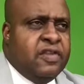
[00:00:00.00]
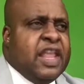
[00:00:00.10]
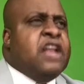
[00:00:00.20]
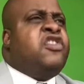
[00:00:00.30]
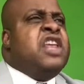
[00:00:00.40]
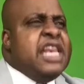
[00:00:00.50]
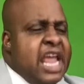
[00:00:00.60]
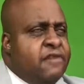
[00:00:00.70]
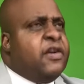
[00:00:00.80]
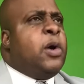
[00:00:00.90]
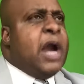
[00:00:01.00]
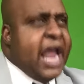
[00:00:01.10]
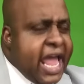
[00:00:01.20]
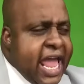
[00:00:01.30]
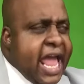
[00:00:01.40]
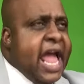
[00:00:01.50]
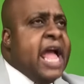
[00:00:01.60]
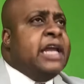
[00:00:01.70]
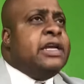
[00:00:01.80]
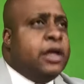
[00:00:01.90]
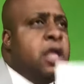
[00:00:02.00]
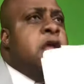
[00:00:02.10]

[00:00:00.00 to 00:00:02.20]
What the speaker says: that you never had